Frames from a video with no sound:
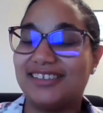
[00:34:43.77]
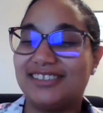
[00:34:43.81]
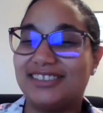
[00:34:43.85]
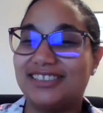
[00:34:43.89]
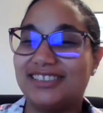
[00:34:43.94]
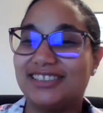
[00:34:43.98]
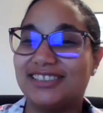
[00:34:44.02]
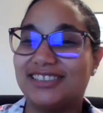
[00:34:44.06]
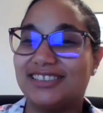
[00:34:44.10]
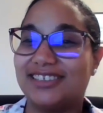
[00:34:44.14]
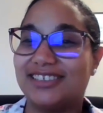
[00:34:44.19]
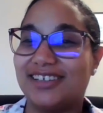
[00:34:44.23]

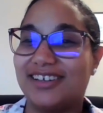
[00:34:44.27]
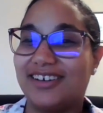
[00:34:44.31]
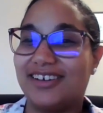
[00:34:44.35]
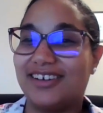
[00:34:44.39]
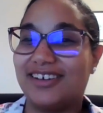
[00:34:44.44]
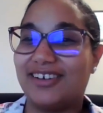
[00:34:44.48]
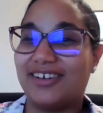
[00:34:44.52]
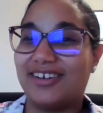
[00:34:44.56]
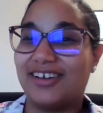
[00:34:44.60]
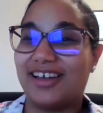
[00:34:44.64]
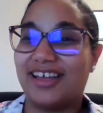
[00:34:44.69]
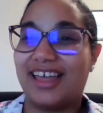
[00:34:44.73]
just
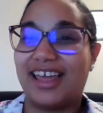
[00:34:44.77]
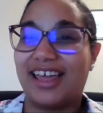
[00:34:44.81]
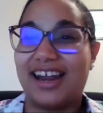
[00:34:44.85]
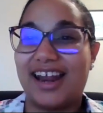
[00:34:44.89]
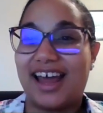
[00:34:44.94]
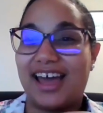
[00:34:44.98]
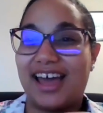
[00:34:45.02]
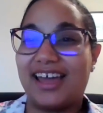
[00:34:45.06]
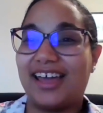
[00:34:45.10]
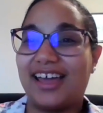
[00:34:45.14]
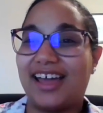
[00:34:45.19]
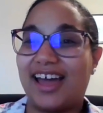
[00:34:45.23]

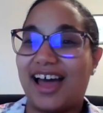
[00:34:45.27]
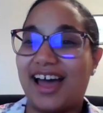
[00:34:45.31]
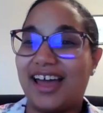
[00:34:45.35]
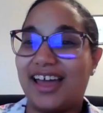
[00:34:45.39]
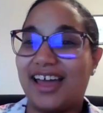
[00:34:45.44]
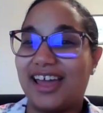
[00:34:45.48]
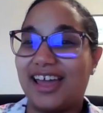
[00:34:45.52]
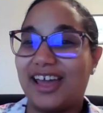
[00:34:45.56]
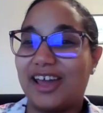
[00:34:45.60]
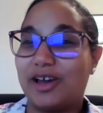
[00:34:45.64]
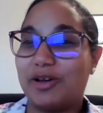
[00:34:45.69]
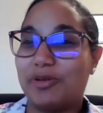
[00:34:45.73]
and I
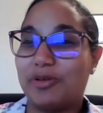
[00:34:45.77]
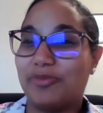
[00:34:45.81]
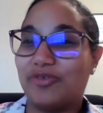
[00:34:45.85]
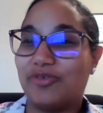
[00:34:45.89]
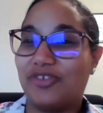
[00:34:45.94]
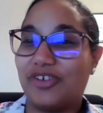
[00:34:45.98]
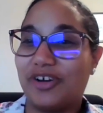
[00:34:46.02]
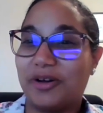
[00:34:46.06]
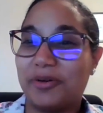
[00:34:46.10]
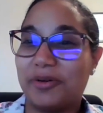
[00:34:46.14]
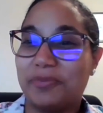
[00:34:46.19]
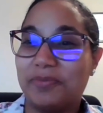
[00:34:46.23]
am
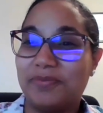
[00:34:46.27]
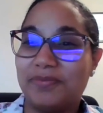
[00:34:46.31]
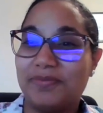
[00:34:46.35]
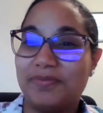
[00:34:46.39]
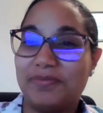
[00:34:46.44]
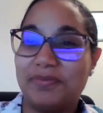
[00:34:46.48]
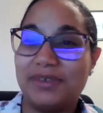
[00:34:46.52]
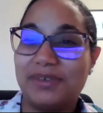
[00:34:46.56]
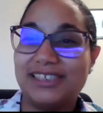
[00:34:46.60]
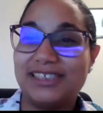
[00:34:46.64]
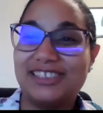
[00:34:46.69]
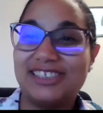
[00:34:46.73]
from
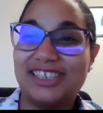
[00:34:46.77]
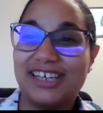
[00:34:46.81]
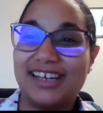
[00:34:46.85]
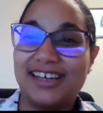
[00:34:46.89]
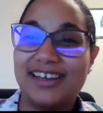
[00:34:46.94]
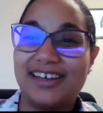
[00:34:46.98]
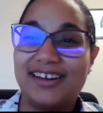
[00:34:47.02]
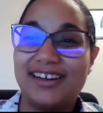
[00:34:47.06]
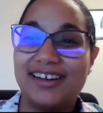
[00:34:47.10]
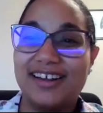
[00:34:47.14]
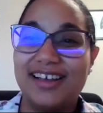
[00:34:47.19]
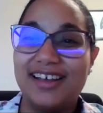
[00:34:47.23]

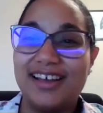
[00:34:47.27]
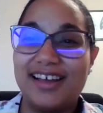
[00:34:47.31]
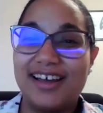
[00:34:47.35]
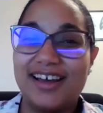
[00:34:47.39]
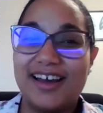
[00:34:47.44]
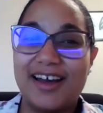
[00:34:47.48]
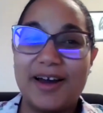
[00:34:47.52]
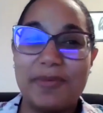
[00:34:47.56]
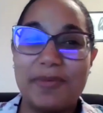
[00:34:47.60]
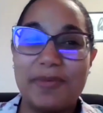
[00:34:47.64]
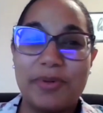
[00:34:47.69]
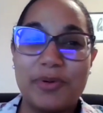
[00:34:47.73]
Michigan,
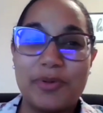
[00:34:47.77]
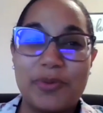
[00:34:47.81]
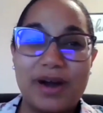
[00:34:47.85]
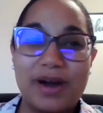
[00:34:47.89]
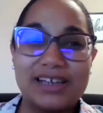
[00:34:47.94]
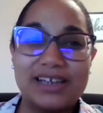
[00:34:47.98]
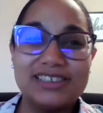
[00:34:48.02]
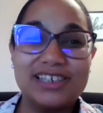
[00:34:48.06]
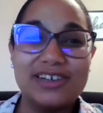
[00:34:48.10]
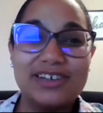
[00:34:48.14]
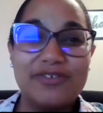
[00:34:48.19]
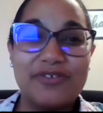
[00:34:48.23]
but
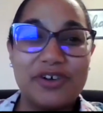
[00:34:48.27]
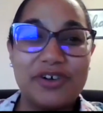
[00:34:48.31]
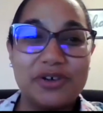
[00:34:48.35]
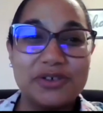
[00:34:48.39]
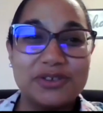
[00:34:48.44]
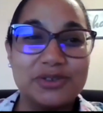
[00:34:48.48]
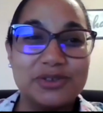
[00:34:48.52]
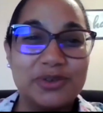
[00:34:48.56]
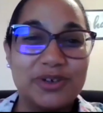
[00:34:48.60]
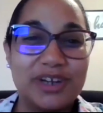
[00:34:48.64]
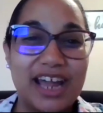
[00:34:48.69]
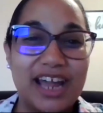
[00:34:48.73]
watching
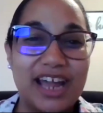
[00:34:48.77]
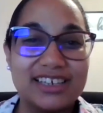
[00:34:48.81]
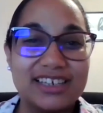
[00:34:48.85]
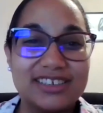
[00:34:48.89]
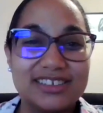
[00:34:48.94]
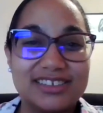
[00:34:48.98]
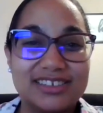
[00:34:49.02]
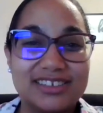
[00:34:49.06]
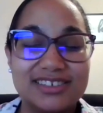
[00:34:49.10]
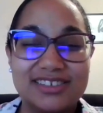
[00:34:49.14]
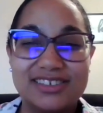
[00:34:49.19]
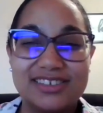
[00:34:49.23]
folks'
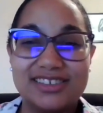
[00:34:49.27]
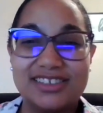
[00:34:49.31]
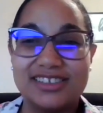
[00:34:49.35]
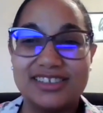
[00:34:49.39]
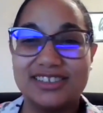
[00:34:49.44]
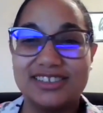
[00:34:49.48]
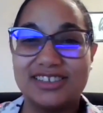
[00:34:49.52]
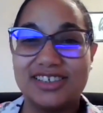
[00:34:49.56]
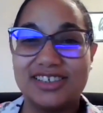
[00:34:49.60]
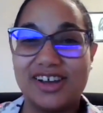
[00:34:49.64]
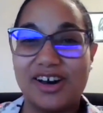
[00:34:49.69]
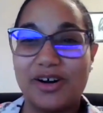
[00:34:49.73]
reactions to
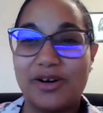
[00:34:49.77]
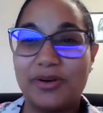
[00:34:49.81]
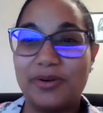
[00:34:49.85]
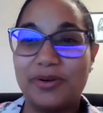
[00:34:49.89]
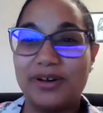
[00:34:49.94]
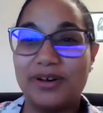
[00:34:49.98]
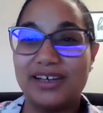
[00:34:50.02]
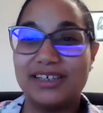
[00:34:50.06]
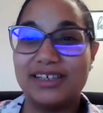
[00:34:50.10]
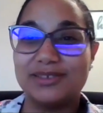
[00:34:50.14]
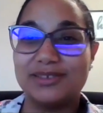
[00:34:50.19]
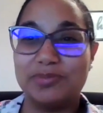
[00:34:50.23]

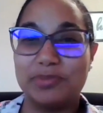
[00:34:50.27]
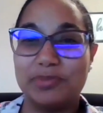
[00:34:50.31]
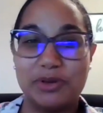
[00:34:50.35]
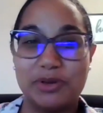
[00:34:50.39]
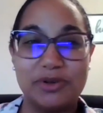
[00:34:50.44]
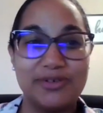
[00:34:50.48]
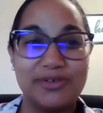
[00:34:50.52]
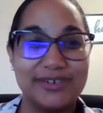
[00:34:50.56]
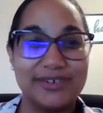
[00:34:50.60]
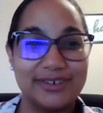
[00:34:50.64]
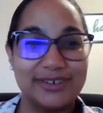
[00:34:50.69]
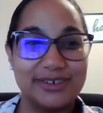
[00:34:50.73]
snow is
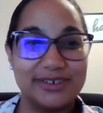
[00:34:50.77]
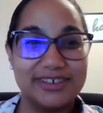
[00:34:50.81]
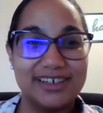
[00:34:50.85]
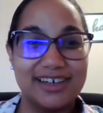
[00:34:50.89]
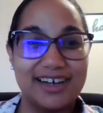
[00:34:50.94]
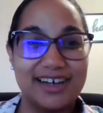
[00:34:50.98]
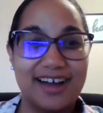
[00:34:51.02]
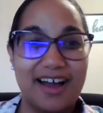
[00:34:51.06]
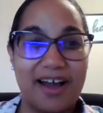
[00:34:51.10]
beautiful.